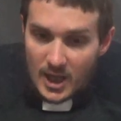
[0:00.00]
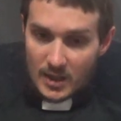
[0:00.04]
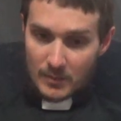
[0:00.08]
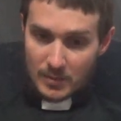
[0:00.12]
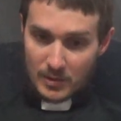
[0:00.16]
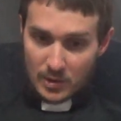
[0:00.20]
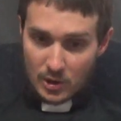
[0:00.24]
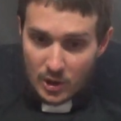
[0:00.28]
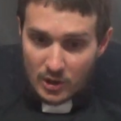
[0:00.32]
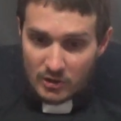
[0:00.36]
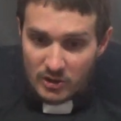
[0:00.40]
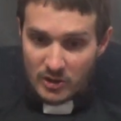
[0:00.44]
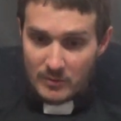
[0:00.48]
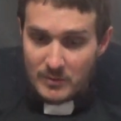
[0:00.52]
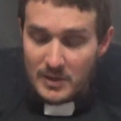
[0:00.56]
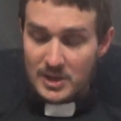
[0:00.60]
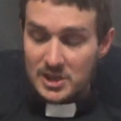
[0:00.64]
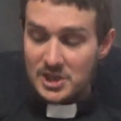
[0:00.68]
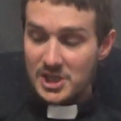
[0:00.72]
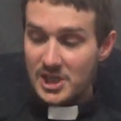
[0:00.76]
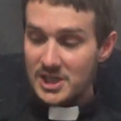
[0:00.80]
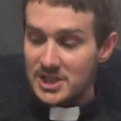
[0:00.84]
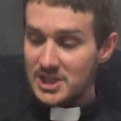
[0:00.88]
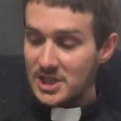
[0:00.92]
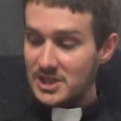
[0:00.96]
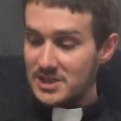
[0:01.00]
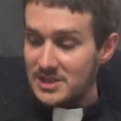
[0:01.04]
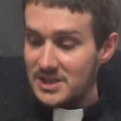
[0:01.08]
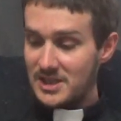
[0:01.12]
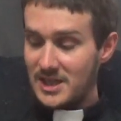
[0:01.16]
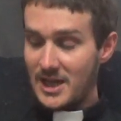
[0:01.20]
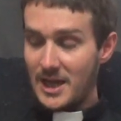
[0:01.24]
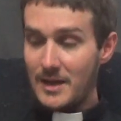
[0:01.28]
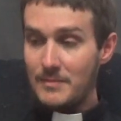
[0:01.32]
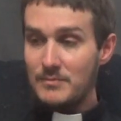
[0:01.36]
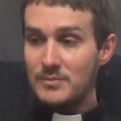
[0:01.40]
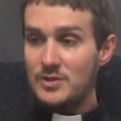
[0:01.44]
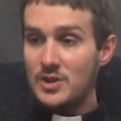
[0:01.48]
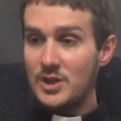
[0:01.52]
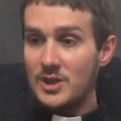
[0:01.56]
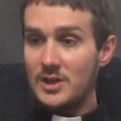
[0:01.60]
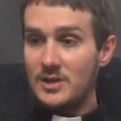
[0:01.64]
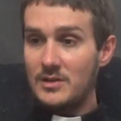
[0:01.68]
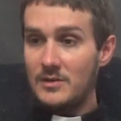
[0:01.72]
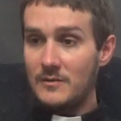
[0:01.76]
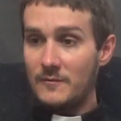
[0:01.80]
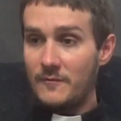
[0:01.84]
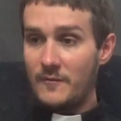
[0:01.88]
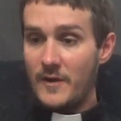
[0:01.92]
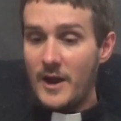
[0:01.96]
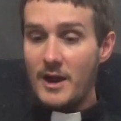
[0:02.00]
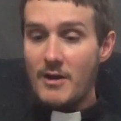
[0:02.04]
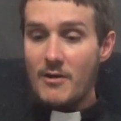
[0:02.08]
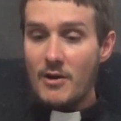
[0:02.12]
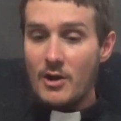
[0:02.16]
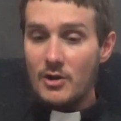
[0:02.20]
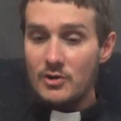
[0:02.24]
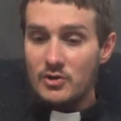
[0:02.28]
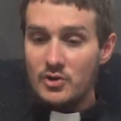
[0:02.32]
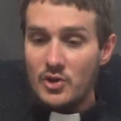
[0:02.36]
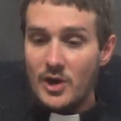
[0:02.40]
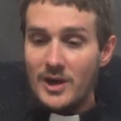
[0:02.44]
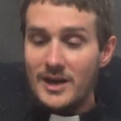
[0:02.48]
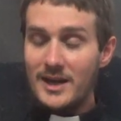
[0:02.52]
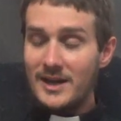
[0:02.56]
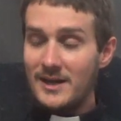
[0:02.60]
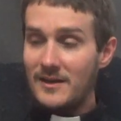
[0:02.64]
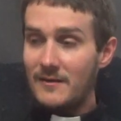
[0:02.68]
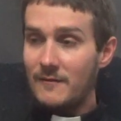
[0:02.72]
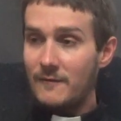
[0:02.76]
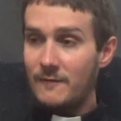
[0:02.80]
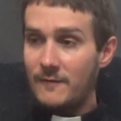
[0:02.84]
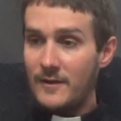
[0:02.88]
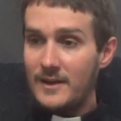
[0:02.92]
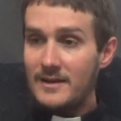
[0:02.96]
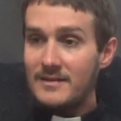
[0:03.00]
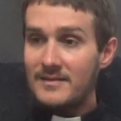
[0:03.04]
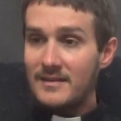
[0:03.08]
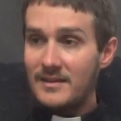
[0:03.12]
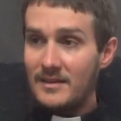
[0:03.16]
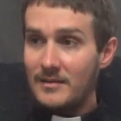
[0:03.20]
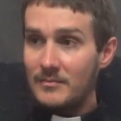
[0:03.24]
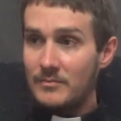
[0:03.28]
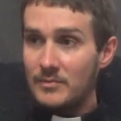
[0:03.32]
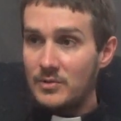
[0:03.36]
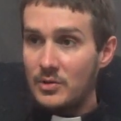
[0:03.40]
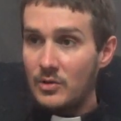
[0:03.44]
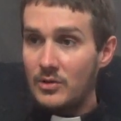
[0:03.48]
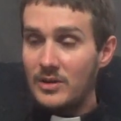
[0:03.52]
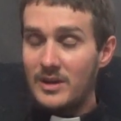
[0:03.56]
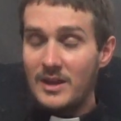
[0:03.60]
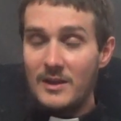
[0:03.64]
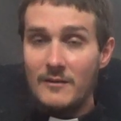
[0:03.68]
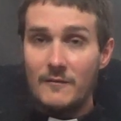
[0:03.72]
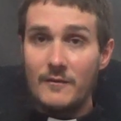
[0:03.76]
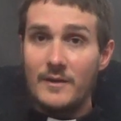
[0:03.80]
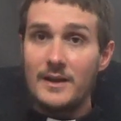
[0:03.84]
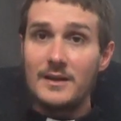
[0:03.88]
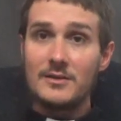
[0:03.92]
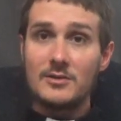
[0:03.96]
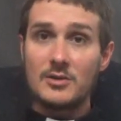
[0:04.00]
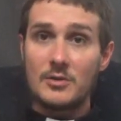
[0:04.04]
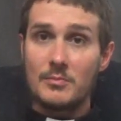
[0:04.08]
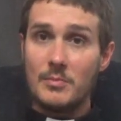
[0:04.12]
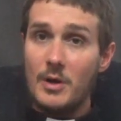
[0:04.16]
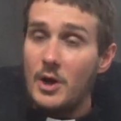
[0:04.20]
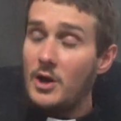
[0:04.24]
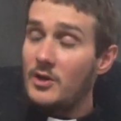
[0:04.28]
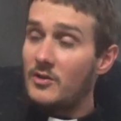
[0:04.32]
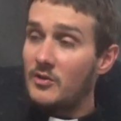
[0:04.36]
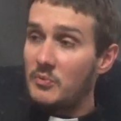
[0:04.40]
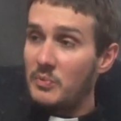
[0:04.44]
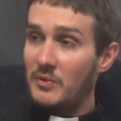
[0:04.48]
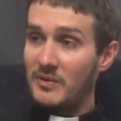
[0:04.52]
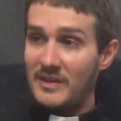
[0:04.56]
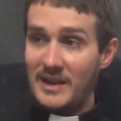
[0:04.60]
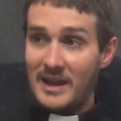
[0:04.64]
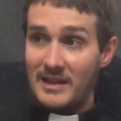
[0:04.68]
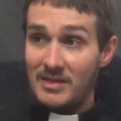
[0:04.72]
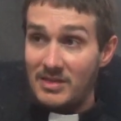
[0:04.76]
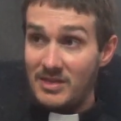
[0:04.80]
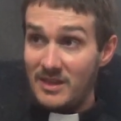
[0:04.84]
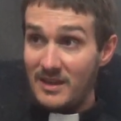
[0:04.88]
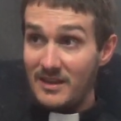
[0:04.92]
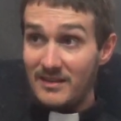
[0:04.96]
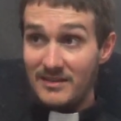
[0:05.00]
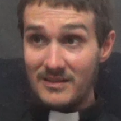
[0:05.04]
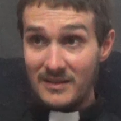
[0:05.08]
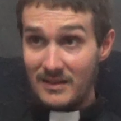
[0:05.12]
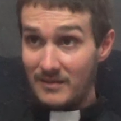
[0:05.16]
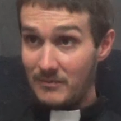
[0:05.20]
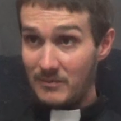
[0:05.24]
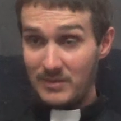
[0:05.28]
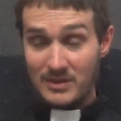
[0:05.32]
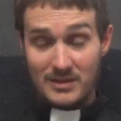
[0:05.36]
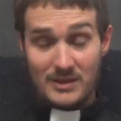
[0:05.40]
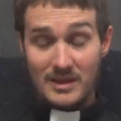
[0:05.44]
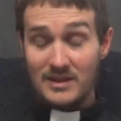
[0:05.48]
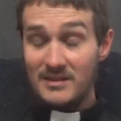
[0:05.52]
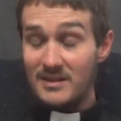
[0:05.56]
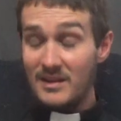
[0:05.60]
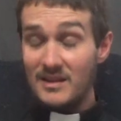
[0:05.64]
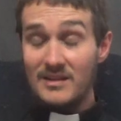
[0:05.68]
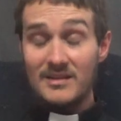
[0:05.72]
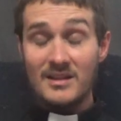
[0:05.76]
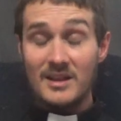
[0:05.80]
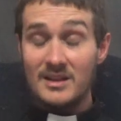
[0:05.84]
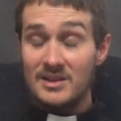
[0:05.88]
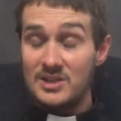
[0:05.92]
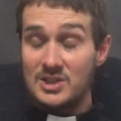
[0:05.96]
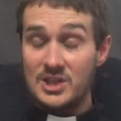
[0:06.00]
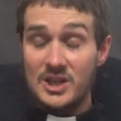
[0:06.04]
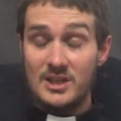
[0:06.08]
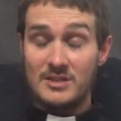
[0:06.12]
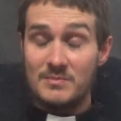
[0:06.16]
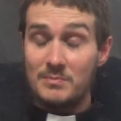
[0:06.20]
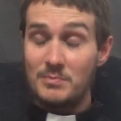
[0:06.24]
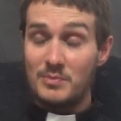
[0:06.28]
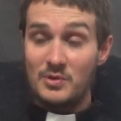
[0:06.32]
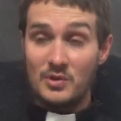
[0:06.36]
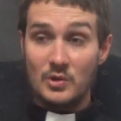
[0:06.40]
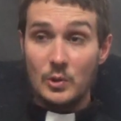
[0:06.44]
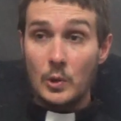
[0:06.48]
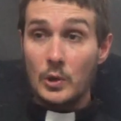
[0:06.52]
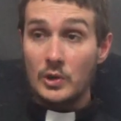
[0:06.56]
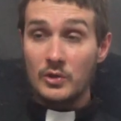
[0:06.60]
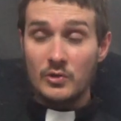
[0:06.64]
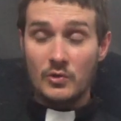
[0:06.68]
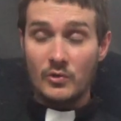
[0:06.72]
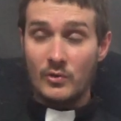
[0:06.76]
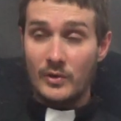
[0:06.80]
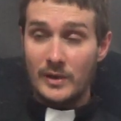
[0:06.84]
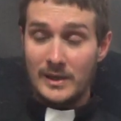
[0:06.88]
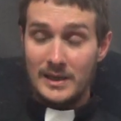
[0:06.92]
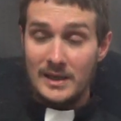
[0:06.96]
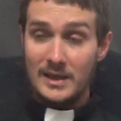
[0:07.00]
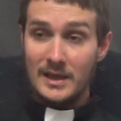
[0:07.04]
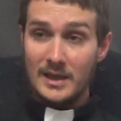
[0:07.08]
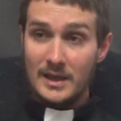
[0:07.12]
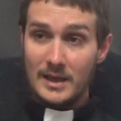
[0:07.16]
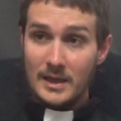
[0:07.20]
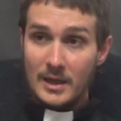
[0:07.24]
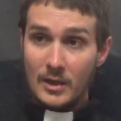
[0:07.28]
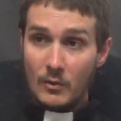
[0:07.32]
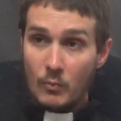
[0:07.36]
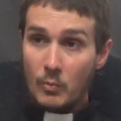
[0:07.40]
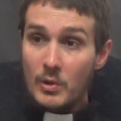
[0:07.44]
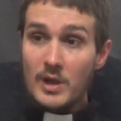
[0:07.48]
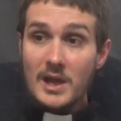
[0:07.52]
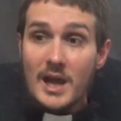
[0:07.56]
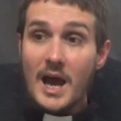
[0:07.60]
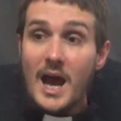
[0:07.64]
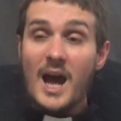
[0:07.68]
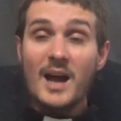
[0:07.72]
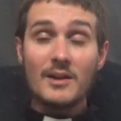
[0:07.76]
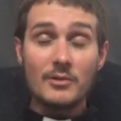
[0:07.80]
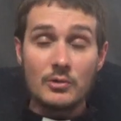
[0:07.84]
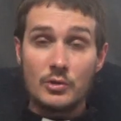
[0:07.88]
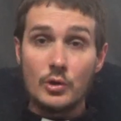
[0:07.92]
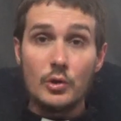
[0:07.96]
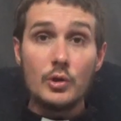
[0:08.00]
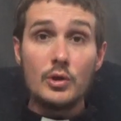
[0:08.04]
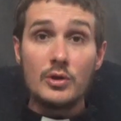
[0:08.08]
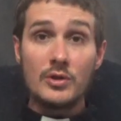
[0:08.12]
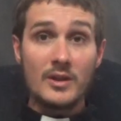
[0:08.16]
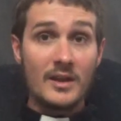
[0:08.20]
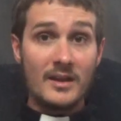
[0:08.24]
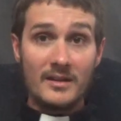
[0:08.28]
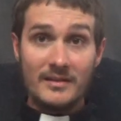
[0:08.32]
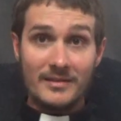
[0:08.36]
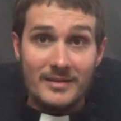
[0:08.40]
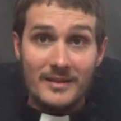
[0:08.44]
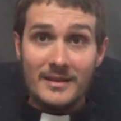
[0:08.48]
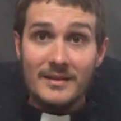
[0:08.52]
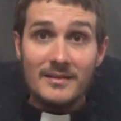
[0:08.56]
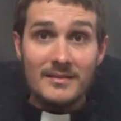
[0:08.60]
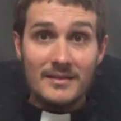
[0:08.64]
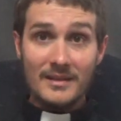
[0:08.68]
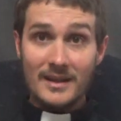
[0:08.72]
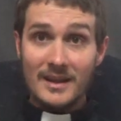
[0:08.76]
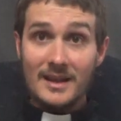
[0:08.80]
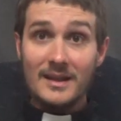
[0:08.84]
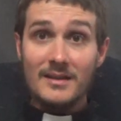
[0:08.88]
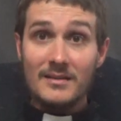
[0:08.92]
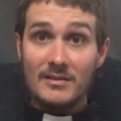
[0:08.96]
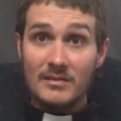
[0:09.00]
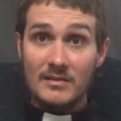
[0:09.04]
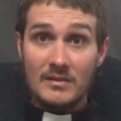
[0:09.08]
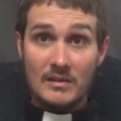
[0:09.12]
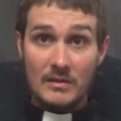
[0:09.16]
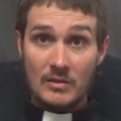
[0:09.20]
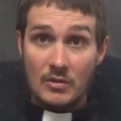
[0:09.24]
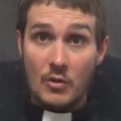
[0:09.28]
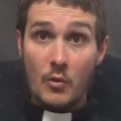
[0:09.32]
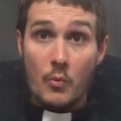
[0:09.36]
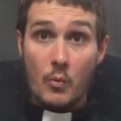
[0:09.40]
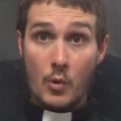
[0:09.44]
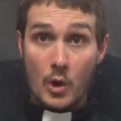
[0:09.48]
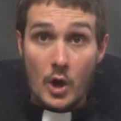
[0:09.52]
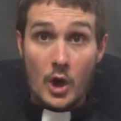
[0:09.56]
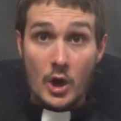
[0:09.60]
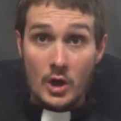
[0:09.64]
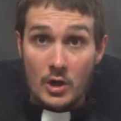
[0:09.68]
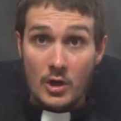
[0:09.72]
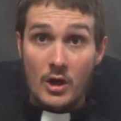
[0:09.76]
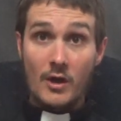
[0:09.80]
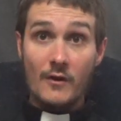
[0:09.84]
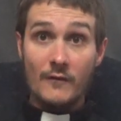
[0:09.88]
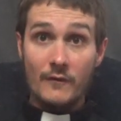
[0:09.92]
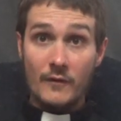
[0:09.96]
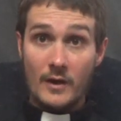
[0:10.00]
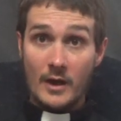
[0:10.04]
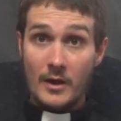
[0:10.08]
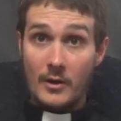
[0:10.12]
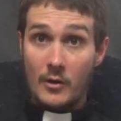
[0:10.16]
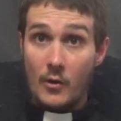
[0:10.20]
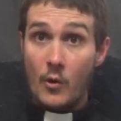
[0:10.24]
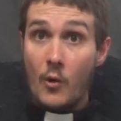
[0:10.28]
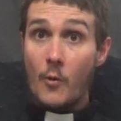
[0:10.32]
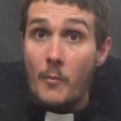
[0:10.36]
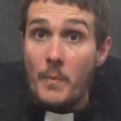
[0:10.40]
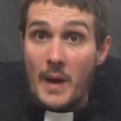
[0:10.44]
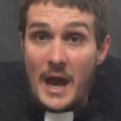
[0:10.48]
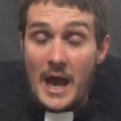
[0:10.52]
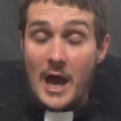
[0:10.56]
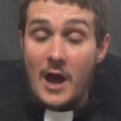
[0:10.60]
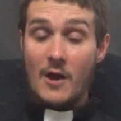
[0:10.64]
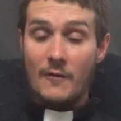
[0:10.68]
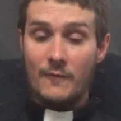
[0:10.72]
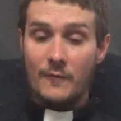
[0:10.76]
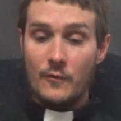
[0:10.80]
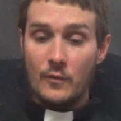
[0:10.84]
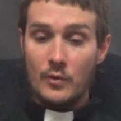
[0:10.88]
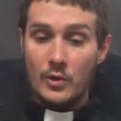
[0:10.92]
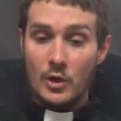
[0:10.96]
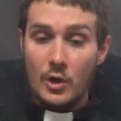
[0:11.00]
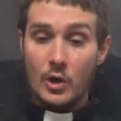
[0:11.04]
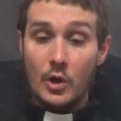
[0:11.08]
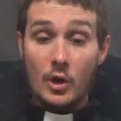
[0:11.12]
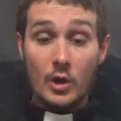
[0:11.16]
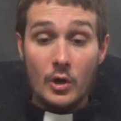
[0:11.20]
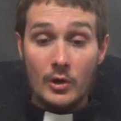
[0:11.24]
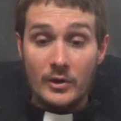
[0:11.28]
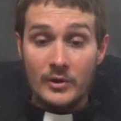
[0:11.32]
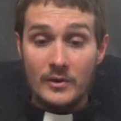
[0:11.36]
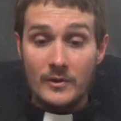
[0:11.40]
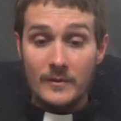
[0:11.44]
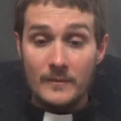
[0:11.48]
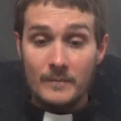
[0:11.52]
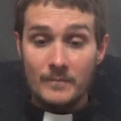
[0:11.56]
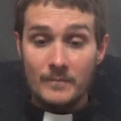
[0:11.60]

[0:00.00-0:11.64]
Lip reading: Because the magicians come to Pharaoh trying to convince him to give in to Moses by saying, this isn't just sorcery. We can't do this. This is the work of an all-powerful God.